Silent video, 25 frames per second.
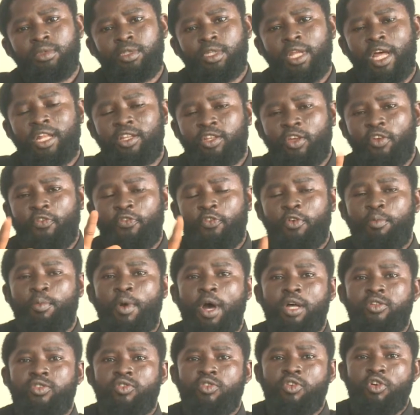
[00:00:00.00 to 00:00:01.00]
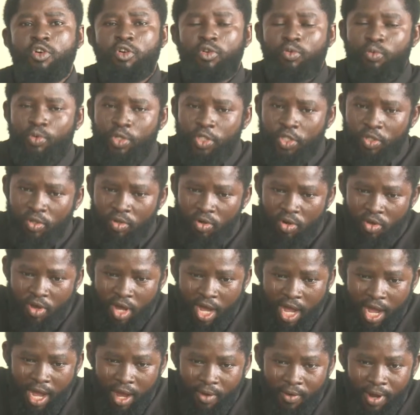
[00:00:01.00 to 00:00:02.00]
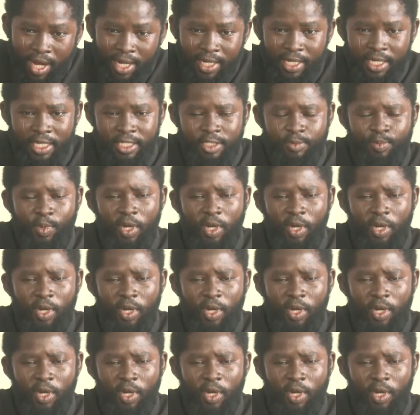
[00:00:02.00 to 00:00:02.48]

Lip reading: That if we must look, we should lower our gaze.